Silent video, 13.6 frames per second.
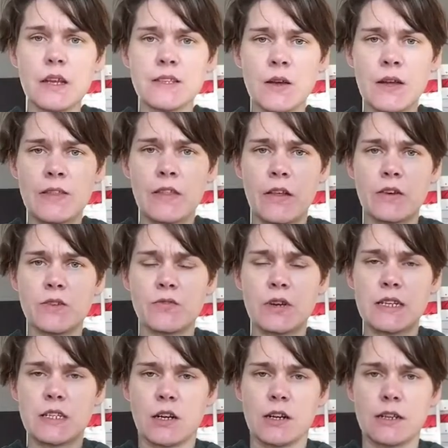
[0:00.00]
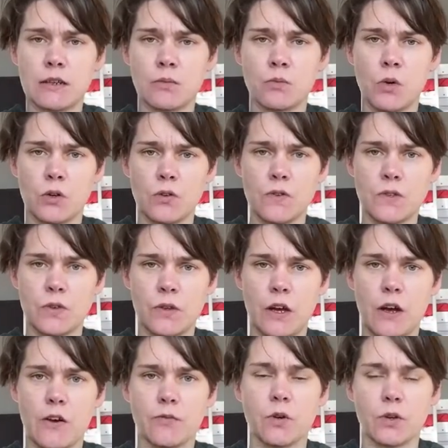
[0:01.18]
So either those really tiny woggles or the
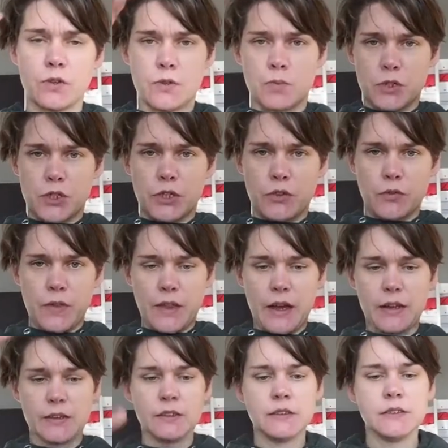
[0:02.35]
half woggles, pushing off with that.